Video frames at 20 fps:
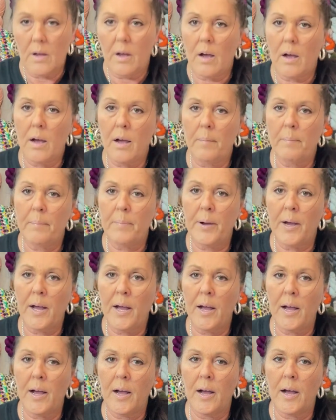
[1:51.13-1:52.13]
I'm
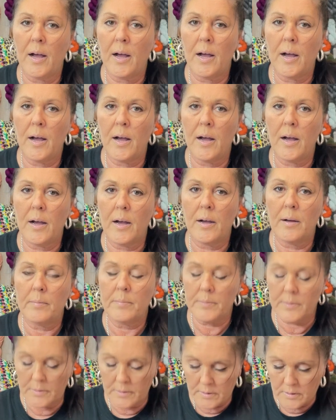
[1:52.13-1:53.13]
bummed.
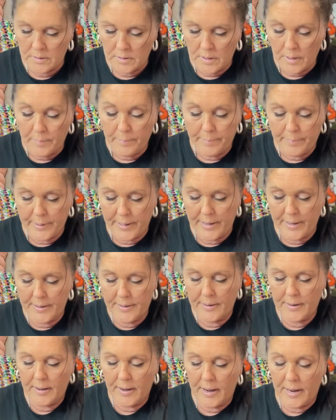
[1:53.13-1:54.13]
But
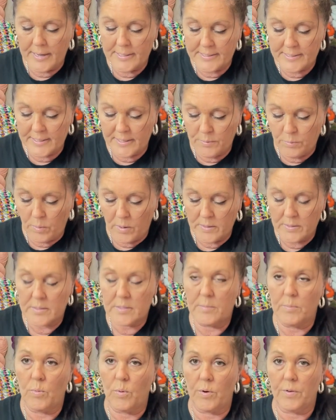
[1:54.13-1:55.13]
I did want
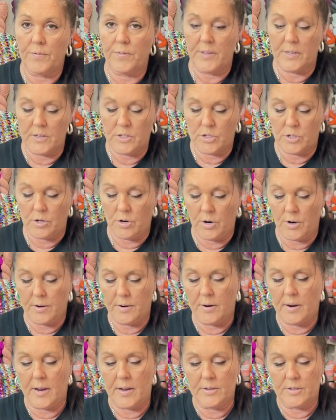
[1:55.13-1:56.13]
some more of this yarn.
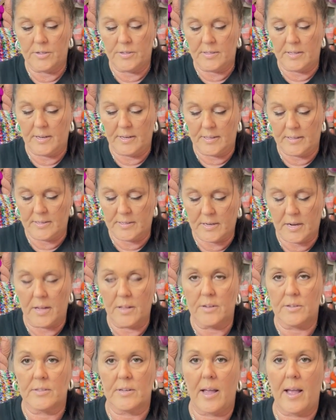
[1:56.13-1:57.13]
I just think this
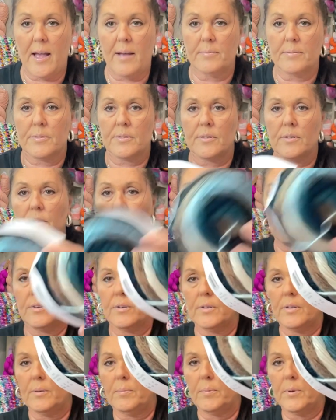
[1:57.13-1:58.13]
color is
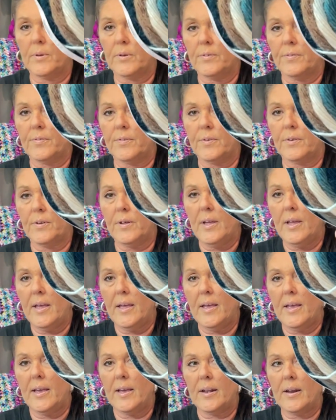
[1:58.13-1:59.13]
absolutely beautiful,
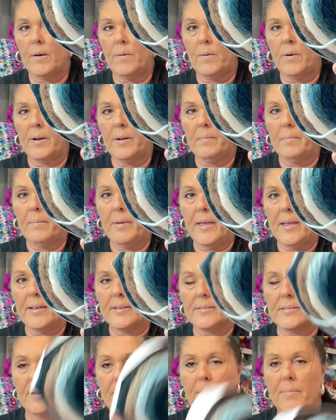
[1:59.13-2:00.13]
and I want to make
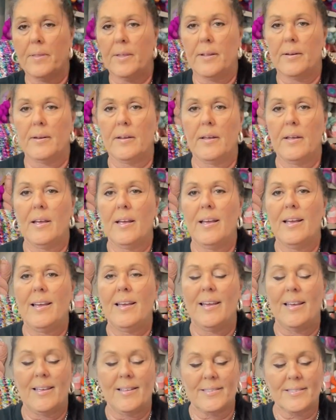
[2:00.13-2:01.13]
something.
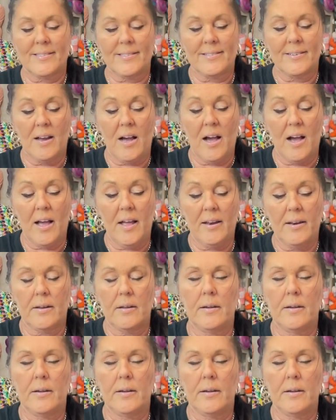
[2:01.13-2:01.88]
It's not,